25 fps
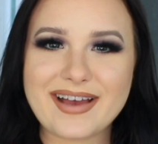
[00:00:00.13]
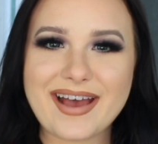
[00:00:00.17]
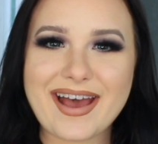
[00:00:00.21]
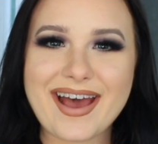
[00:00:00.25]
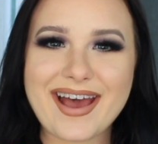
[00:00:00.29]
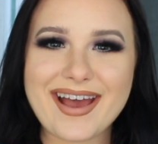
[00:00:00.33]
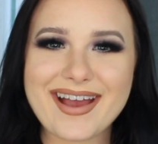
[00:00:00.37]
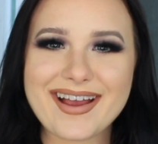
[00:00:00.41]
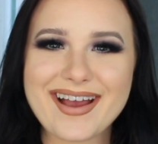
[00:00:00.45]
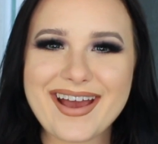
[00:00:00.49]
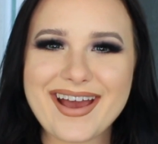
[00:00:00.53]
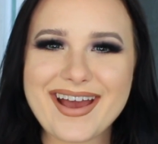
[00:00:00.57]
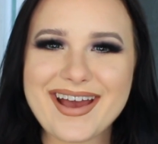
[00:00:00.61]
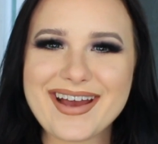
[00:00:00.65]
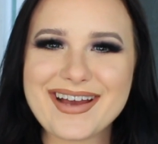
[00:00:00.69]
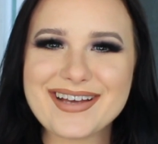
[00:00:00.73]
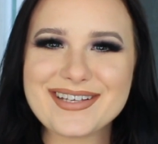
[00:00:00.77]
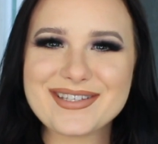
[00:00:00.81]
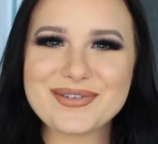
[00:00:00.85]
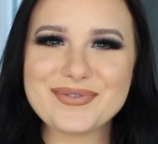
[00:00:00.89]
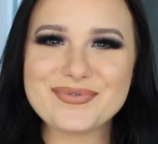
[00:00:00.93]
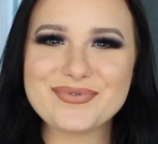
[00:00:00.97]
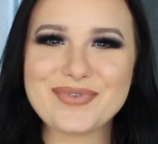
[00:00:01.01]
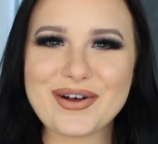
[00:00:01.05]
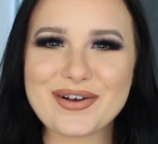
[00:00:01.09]
Hi
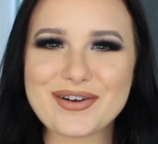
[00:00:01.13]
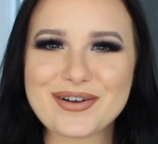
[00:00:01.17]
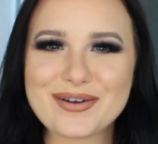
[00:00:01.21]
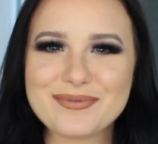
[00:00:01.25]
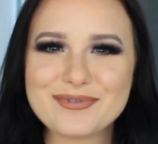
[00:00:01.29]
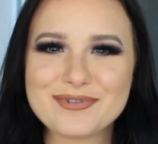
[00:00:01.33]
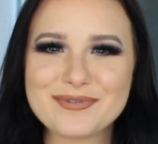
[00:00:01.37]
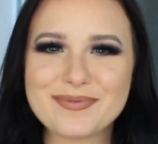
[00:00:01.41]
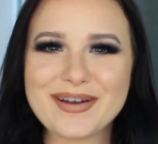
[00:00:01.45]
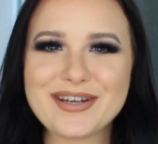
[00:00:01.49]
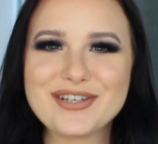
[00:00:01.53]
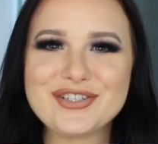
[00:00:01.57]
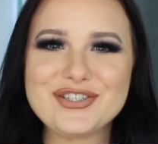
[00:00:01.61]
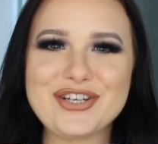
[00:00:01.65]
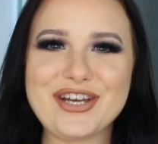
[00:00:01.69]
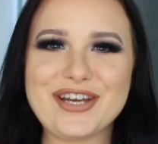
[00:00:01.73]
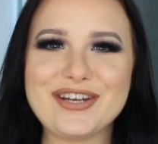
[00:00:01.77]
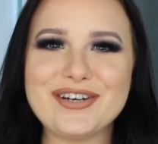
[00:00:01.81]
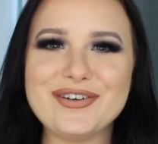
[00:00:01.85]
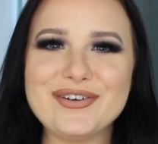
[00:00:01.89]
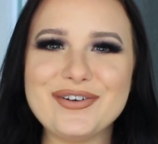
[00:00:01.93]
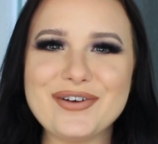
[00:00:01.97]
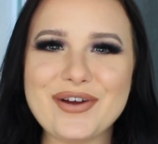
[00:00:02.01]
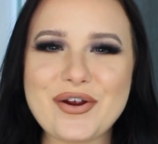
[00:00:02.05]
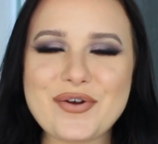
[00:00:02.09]
guys, welcome to my
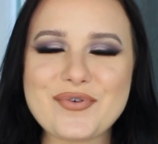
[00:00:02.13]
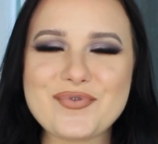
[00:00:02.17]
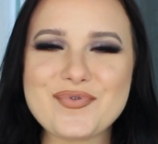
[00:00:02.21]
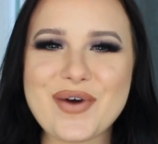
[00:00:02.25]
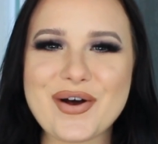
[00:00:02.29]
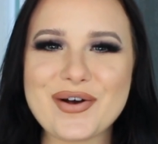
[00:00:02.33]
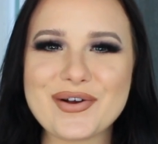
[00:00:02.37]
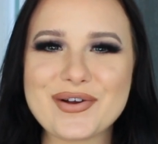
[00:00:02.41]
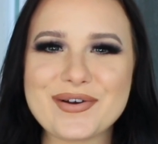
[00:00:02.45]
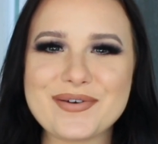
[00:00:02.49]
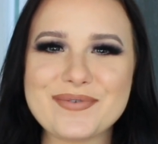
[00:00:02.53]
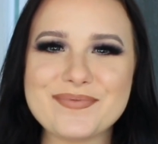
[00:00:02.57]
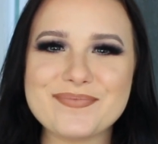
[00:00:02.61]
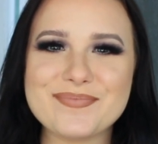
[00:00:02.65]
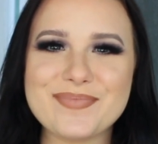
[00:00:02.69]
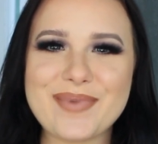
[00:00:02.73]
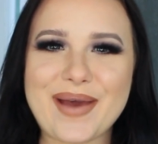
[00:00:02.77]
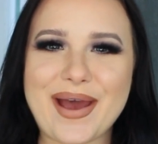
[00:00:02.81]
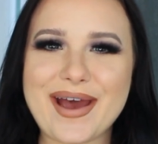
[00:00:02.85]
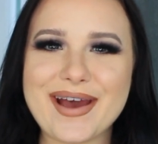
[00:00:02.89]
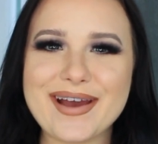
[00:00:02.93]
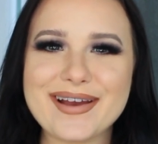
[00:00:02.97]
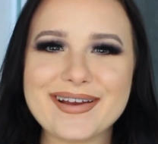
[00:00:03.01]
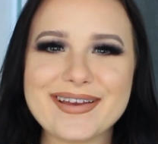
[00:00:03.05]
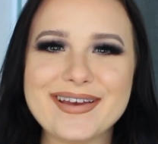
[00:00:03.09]
channel, or welcome
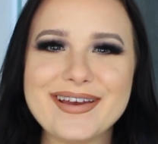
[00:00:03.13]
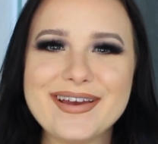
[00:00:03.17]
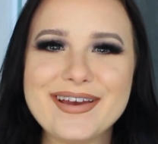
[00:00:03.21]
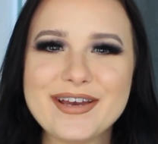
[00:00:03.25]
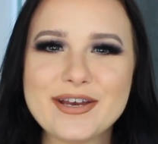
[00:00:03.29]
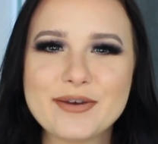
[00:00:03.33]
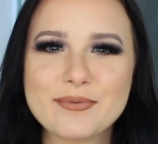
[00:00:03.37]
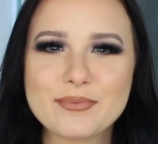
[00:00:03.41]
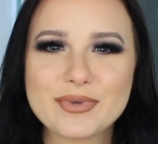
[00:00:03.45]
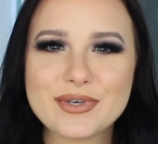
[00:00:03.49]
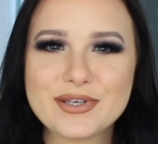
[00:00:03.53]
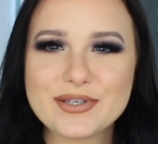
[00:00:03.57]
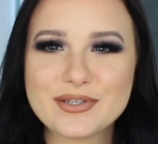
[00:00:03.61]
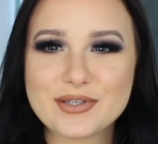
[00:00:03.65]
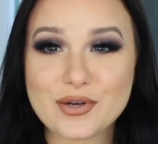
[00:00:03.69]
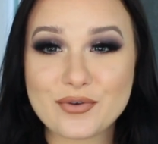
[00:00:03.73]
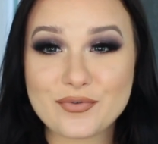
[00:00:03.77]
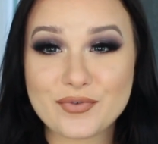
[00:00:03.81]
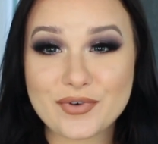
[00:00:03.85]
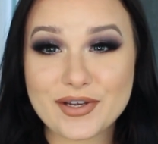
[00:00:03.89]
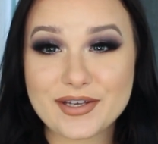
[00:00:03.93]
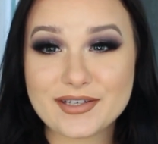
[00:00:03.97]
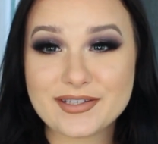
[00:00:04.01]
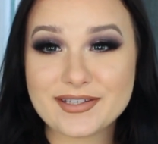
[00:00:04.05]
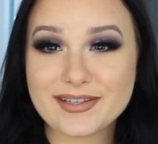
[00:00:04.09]
back. Please don't
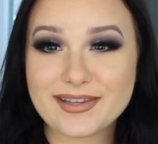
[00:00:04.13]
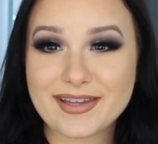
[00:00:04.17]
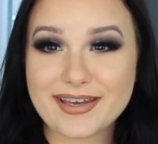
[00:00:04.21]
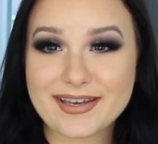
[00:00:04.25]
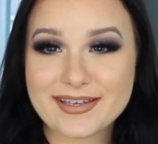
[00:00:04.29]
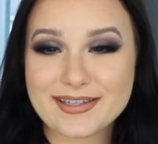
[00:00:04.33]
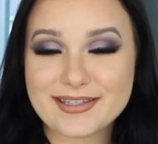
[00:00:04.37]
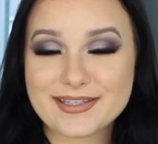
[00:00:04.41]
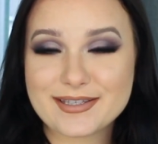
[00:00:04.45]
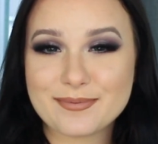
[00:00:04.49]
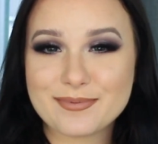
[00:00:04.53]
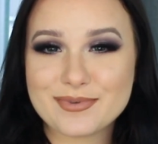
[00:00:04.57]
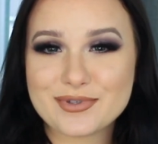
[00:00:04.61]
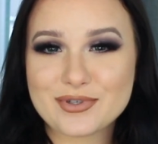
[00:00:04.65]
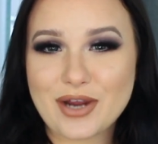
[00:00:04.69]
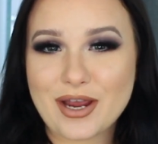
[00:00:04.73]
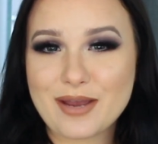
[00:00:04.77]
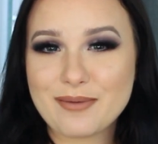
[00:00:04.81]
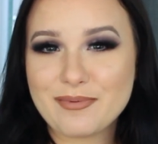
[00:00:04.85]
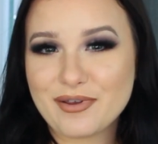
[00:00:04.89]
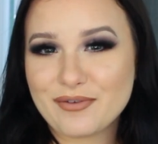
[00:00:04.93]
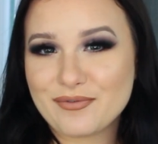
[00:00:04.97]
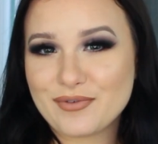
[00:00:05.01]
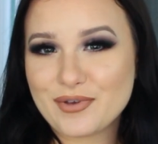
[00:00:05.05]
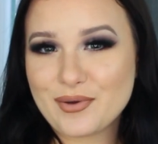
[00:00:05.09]
forget to like and
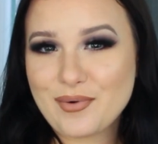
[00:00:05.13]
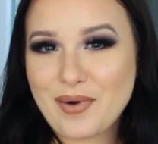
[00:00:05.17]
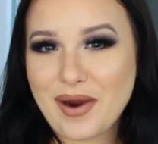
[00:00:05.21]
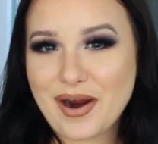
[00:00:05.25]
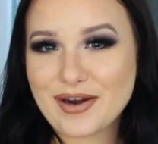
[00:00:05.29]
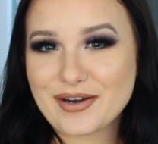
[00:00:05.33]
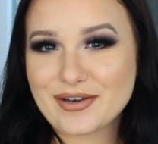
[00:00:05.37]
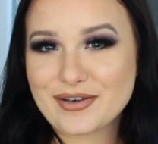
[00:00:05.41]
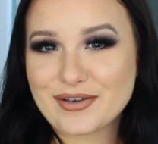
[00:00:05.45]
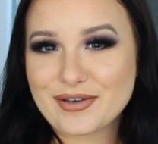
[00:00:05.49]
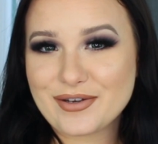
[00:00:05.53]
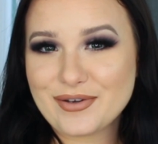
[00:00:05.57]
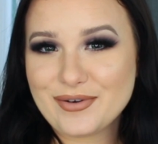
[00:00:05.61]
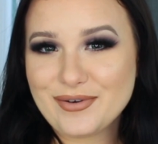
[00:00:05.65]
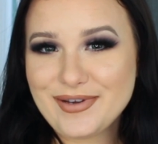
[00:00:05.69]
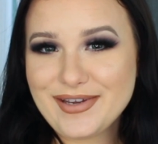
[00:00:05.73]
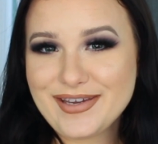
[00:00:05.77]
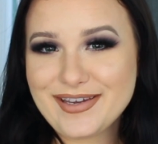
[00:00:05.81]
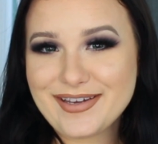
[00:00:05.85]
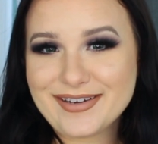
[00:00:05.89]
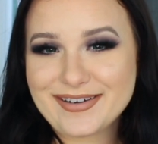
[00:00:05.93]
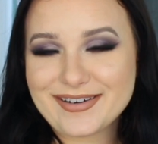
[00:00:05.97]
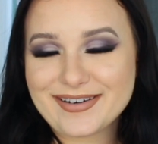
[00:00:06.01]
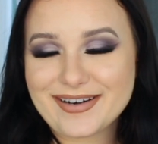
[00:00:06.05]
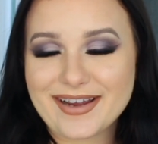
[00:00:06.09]
subscribe if you are new
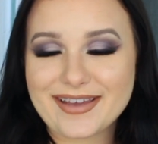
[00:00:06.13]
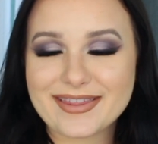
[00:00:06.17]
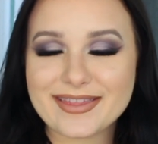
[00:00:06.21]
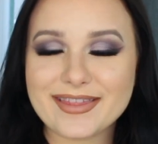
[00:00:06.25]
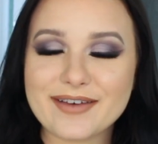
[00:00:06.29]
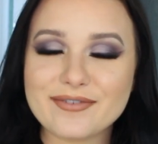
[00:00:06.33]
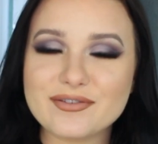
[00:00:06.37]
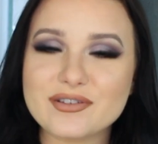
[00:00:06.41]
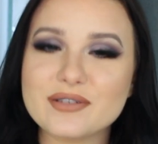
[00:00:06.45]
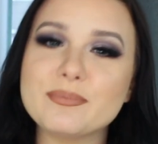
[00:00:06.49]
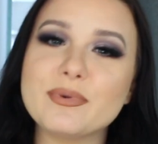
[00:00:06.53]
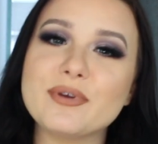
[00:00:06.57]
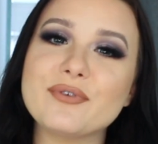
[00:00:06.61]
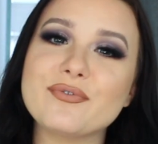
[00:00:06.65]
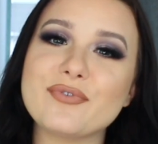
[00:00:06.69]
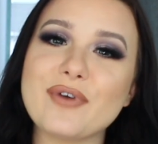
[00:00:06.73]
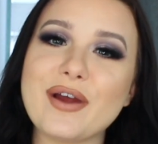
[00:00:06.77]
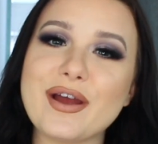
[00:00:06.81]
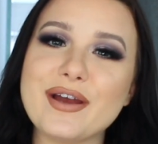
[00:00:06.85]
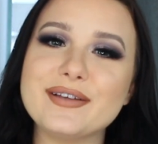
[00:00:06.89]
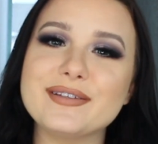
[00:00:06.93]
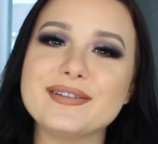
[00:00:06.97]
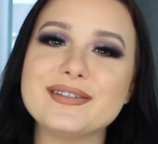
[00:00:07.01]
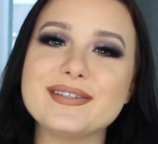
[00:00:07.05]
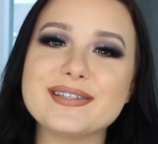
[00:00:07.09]
here. I'd love to be
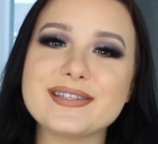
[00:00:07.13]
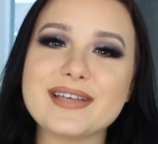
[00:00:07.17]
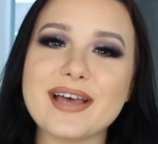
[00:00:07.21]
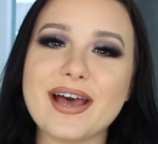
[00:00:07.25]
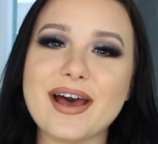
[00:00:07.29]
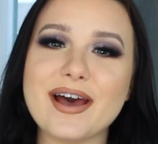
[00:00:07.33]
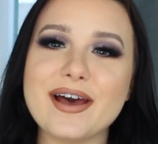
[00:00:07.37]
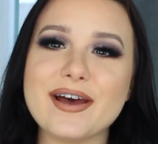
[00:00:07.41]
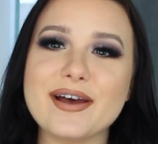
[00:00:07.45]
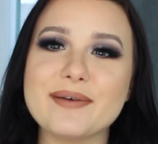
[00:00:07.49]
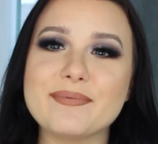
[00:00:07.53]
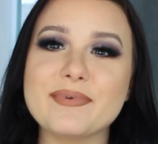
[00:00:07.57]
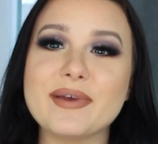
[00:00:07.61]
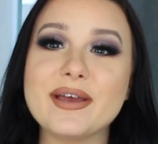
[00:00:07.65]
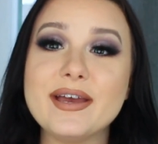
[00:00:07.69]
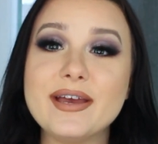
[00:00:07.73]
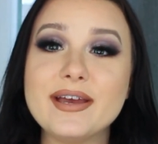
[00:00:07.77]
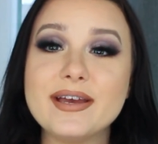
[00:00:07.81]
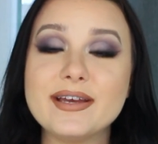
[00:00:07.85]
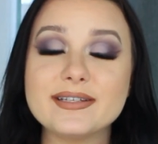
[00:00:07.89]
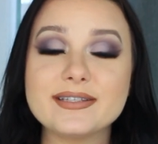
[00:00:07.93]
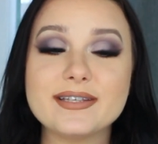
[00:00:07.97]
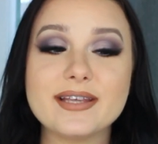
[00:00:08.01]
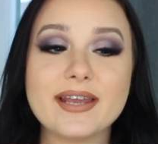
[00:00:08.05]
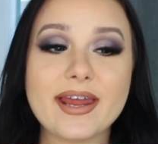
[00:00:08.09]
friends.
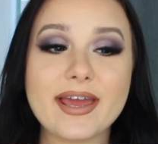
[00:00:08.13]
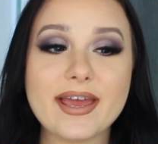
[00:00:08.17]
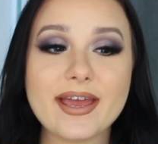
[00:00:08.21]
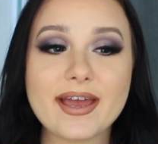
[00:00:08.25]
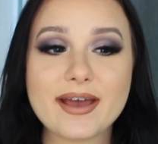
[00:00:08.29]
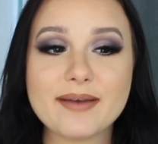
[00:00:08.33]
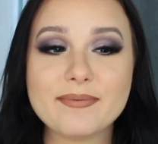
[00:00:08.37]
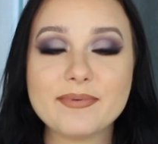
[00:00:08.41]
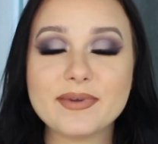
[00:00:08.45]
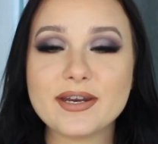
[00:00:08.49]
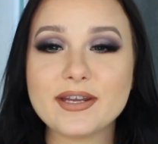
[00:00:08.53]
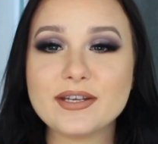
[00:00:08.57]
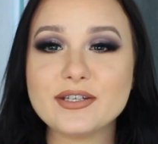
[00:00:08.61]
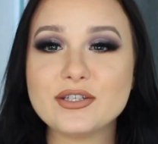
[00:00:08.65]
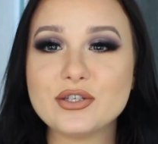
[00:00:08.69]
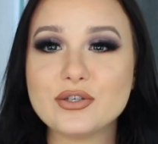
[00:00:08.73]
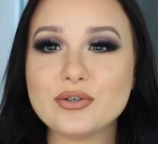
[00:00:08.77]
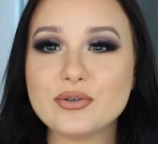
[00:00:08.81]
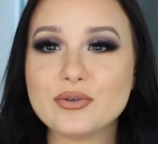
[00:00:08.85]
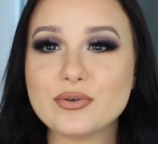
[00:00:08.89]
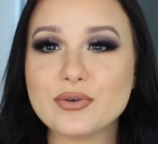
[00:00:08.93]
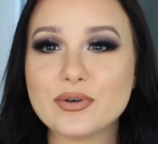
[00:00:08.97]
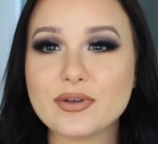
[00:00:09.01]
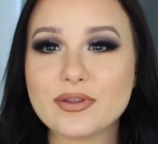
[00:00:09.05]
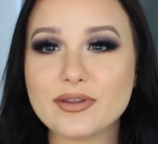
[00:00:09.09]
Today I'm going to
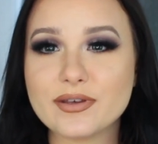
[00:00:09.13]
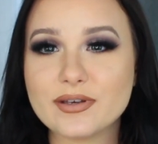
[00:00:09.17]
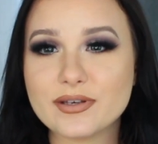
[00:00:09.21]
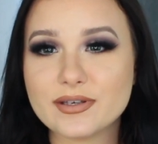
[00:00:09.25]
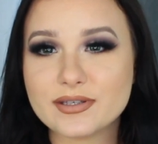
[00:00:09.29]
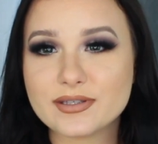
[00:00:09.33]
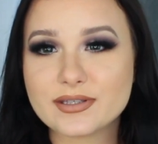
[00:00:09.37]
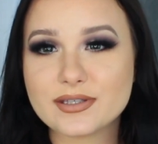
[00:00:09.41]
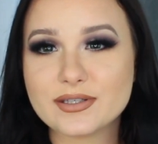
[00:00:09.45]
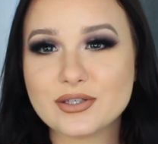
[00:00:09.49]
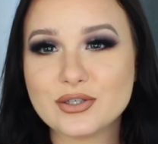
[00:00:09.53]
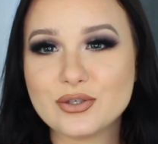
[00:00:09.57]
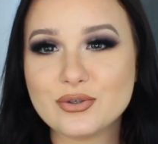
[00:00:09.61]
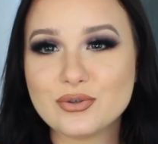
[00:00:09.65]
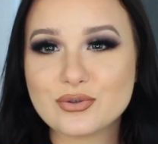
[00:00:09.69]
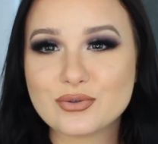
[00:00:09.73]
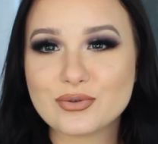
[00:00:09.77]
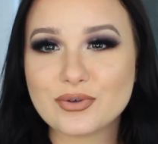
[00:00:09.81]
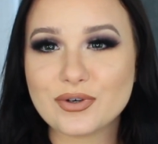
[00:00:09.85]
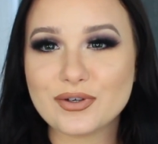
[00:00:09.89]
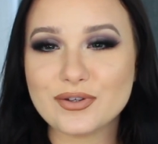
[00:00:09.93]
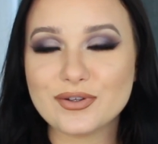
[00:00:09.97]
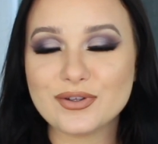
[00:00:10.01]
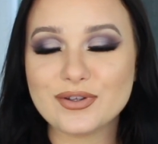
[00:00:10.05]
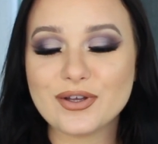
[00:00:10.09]
do this
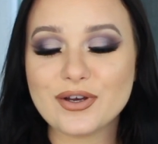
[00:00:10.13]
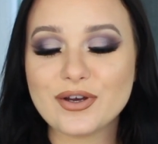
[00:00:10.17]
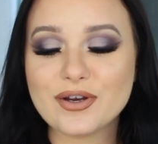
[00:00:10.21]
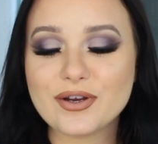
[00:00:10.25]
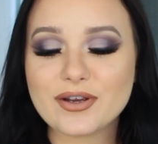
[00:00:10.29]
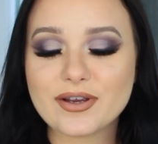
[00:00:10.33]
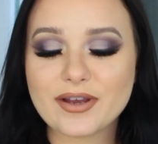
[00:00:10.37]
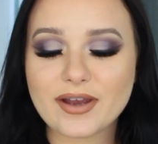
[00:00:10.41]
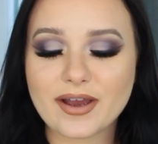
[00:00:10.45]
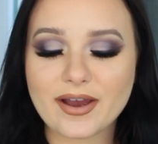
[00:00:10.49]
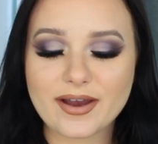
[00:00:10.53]
neutral look.